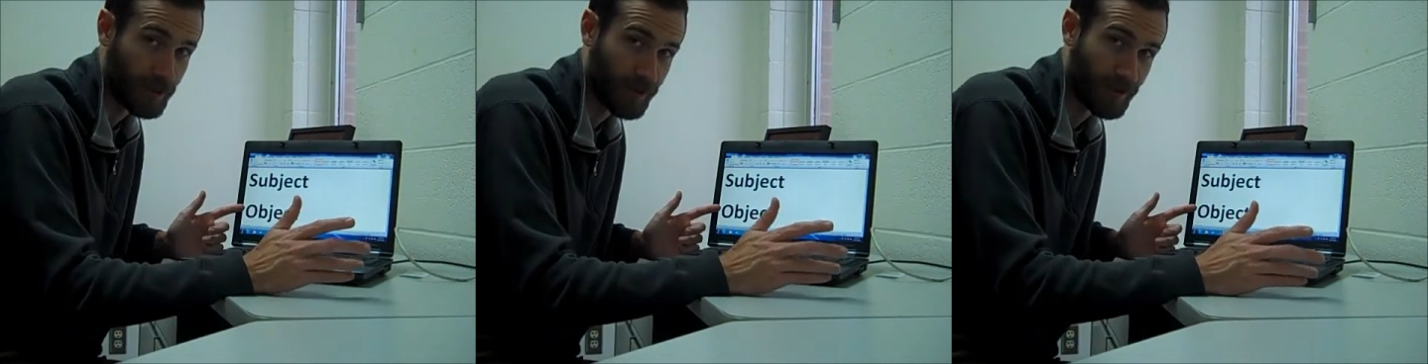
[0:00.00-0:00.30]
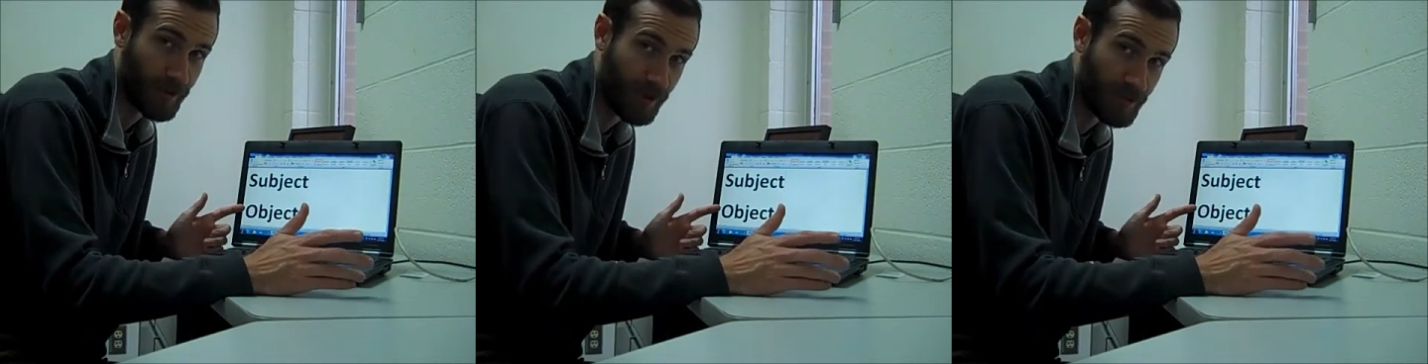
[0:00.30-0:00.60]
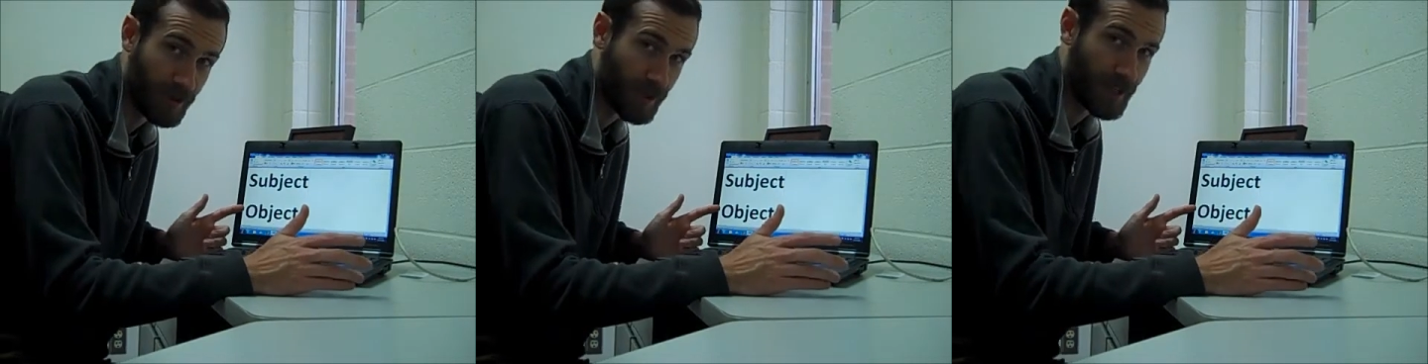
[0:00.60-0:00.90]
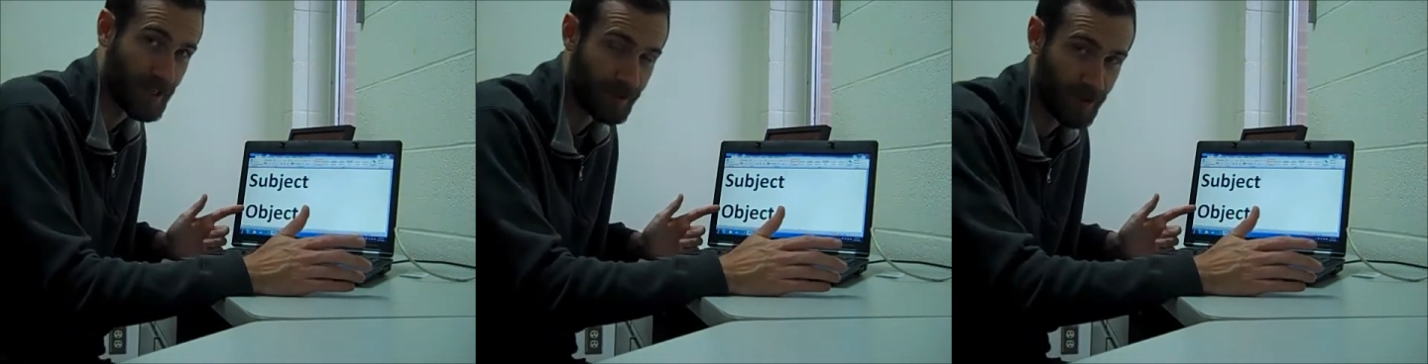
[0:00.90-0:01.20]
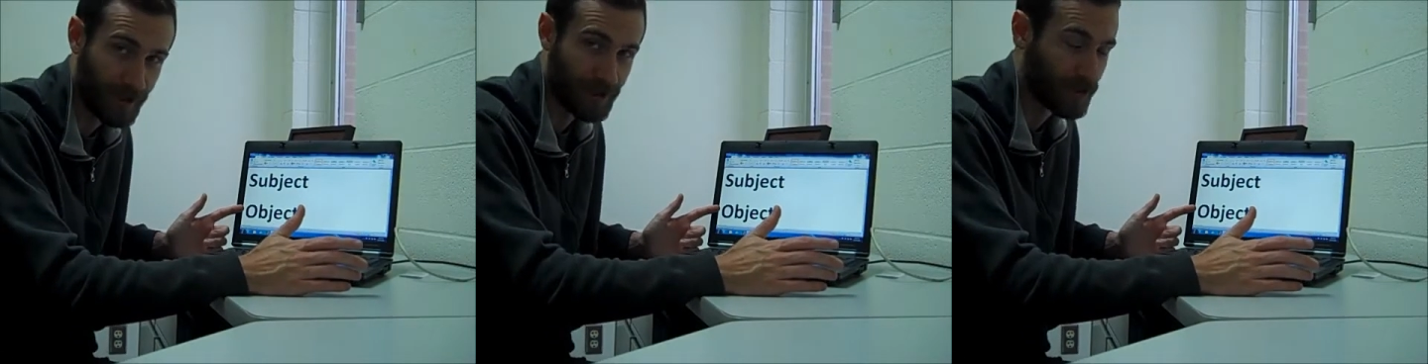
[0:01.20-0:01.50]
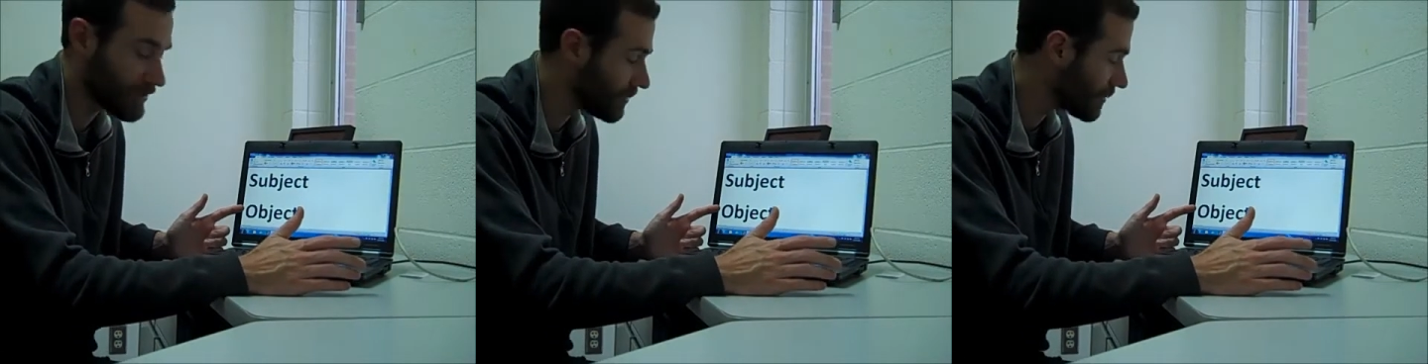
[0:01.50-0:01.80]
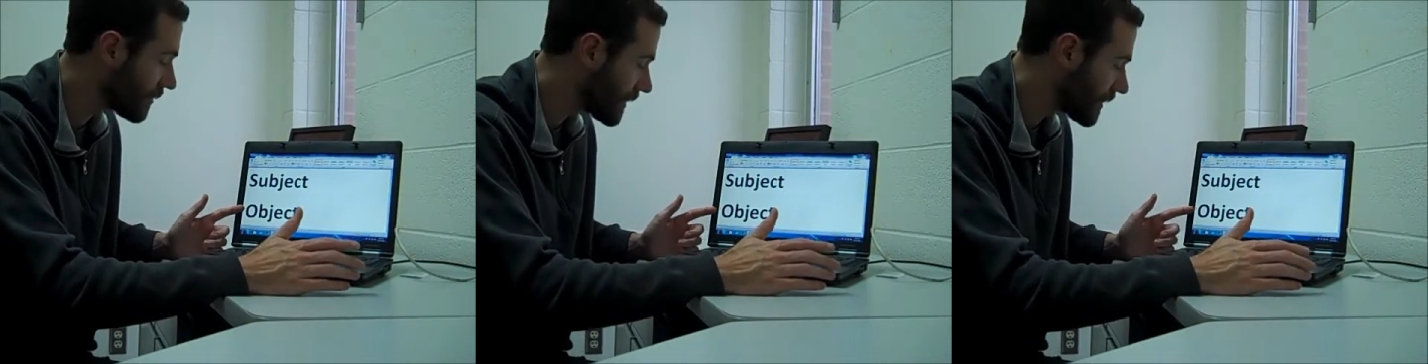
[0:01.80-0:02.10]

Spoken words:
would hope you can guess what those are too.